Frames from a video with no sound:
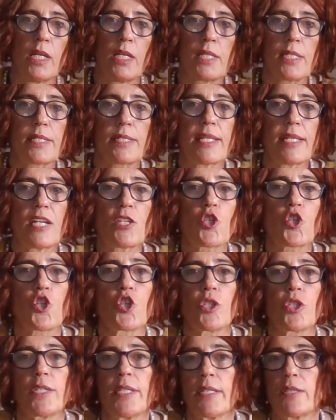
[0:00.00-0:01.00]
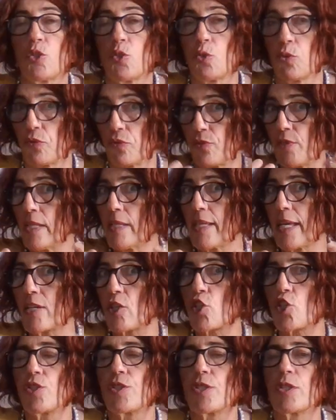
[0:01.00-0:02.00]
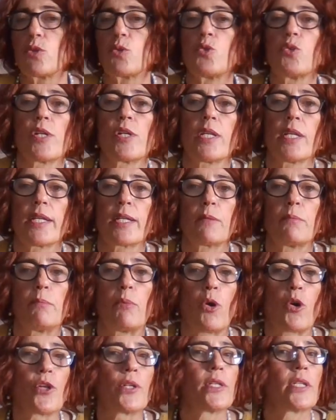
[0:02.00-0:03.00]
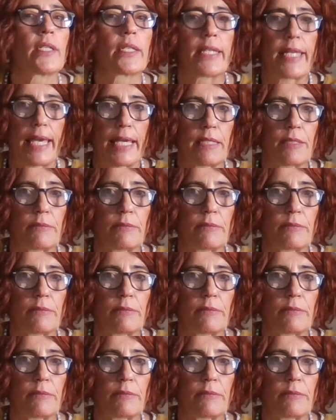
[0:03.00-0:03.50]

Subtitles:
such that you feel actually that you are like born again.